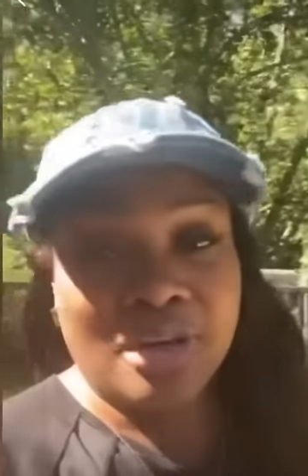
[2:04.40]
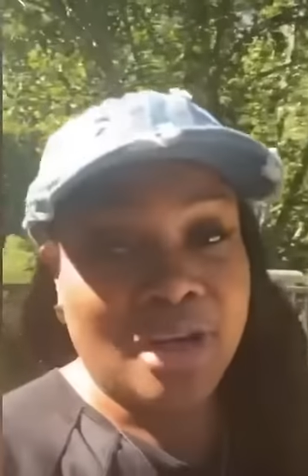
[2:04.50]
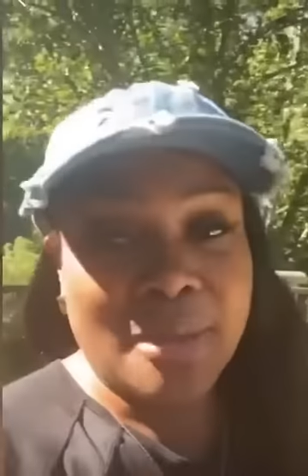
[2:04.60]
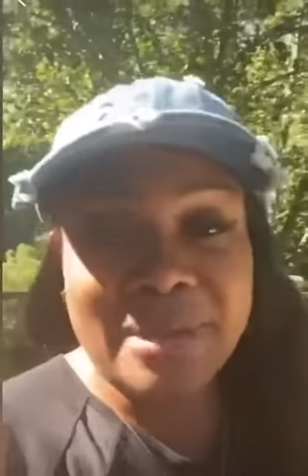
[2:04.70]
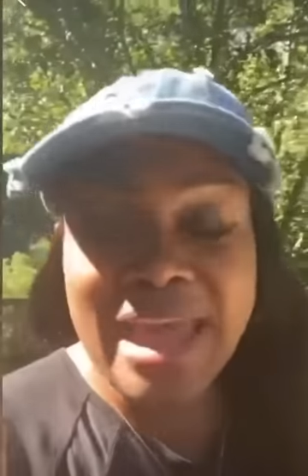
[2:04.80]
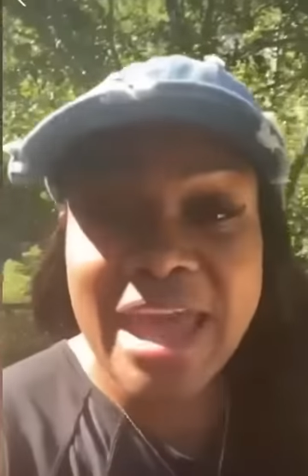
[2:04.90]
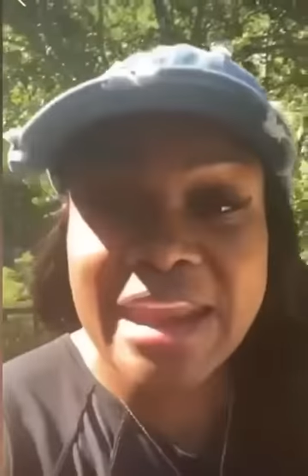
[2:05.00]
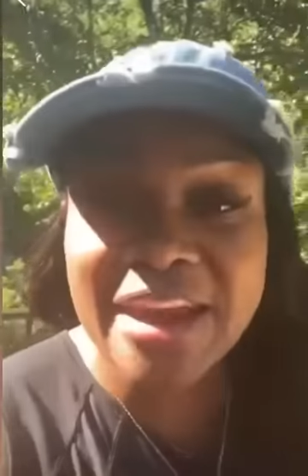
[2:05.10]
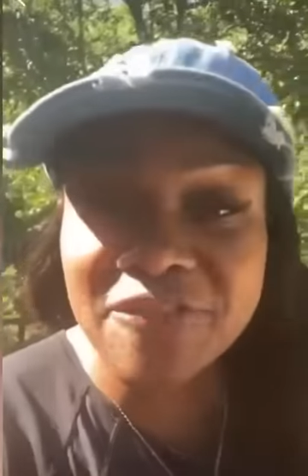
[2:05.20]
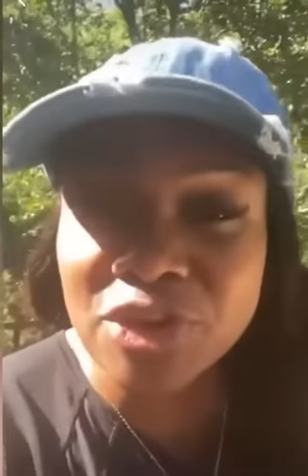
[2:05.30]

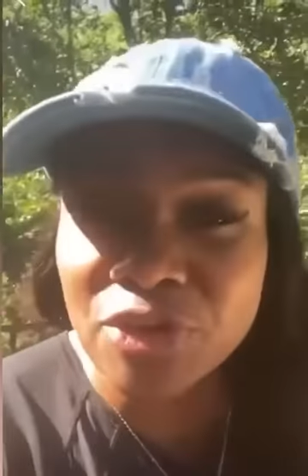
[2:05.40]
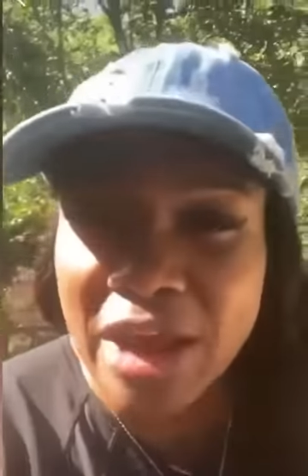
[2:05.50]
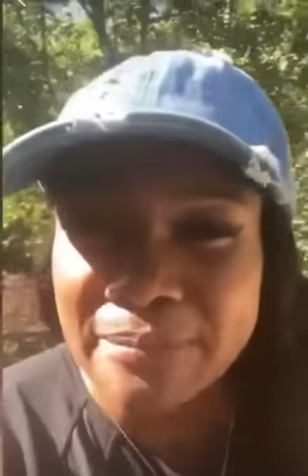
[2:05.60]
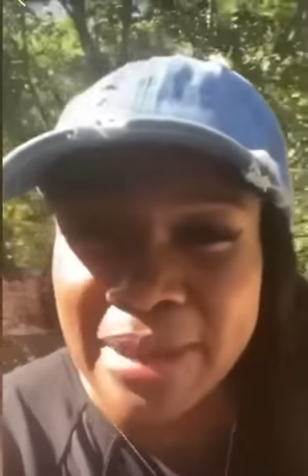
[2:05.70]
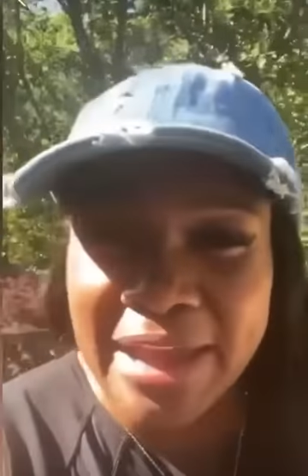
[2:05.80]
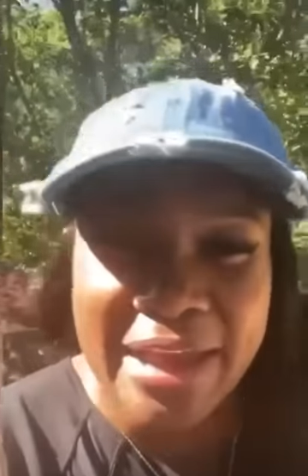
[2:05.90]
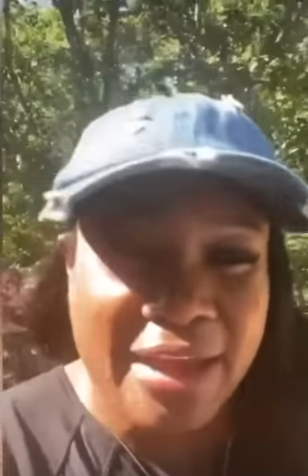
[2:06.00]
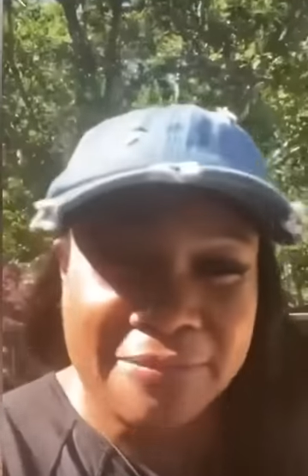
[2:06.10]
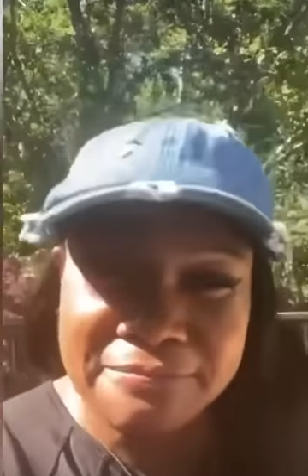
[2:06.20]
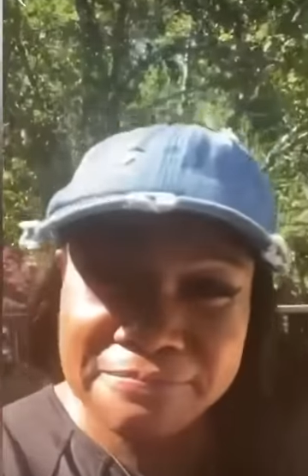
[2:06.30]
Behind every great
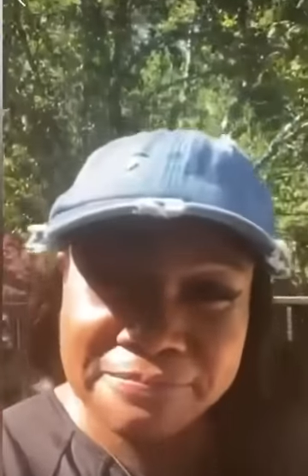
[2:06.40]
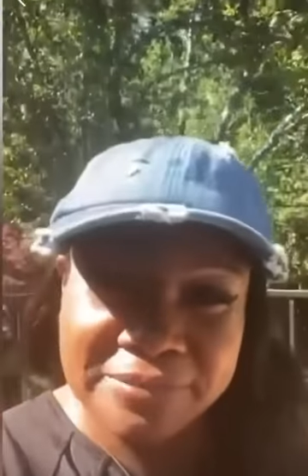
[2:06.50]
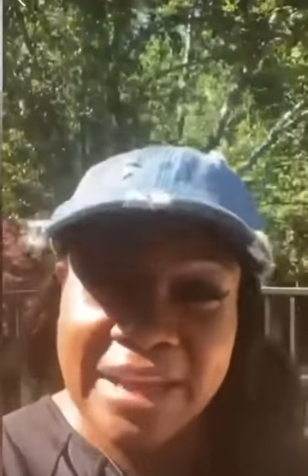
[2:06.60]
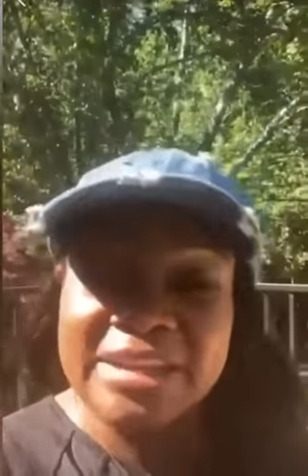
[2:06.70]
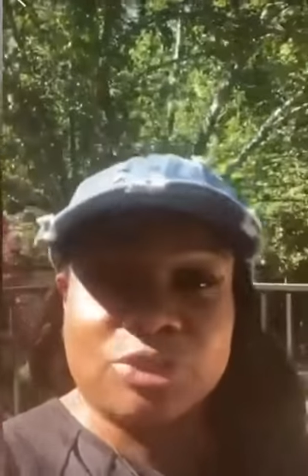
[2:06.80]
man, there is